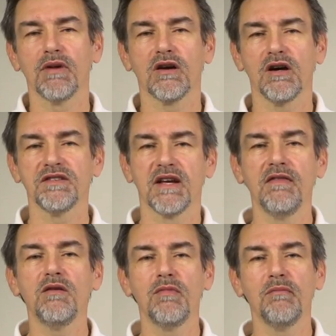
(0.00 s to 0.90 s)
because
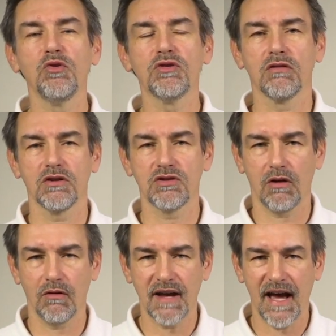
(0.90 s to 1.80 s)
in the remote
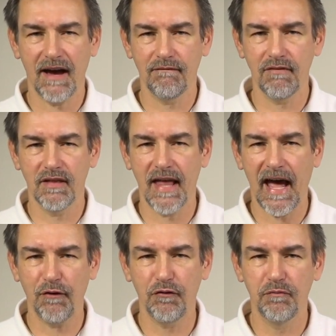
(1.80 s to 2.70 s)
control we have an
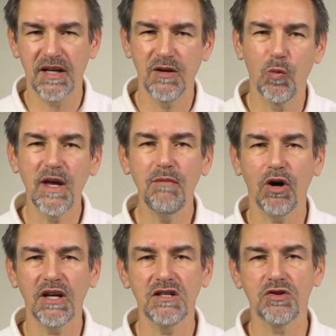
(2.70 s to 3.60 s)
FPV
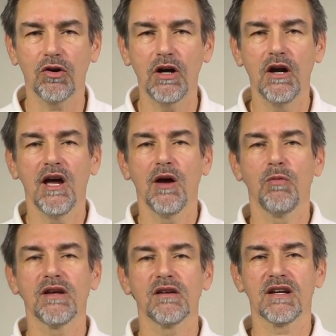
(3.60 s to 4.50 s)
monitor
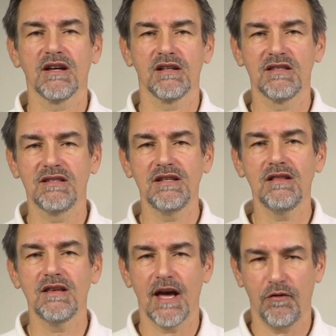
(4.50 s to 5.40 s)
where can see
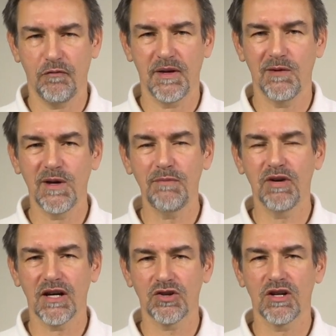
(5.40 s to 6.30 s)
the FPV
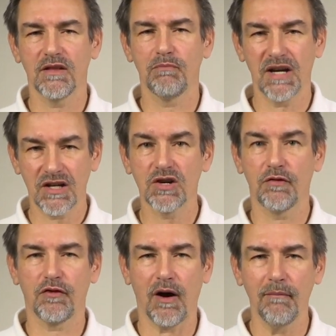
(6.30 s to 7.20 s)
picture, the picture
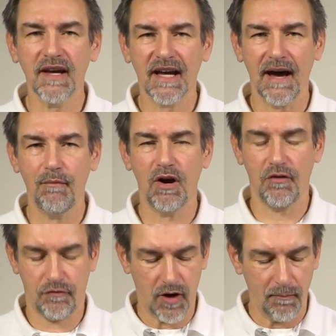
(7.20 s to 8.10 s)
from the
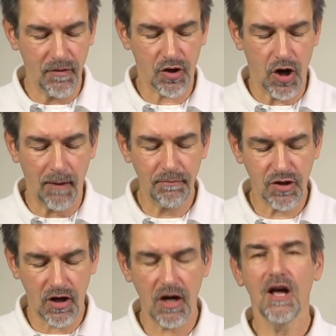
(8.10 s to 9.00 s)
camera, from the
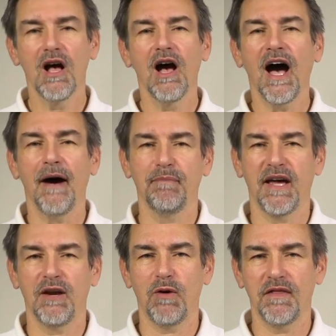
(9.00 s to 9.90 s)
copter,
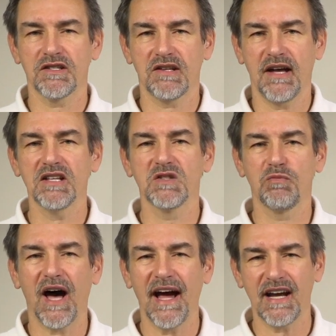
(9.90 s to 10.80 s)
and when the sun is
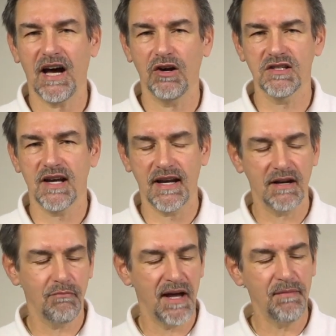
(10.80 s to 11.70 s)
bright outside,
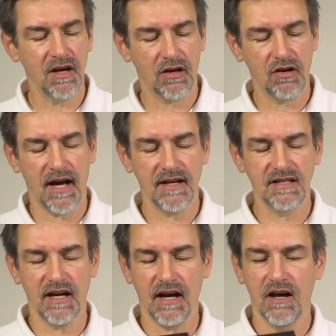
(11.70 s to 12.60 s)
it may be a good
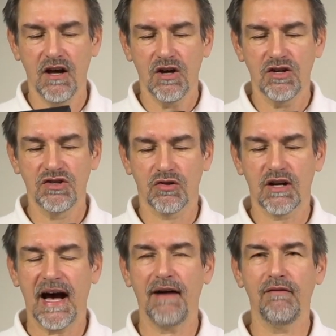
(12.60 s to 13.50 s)
idea to
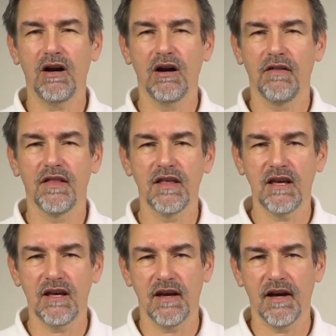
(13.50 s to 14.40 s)
cover
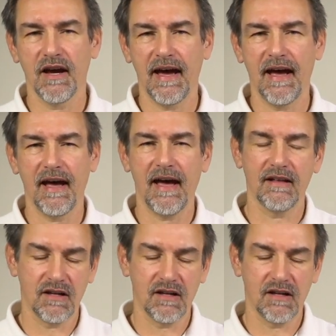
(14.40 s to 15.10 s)
the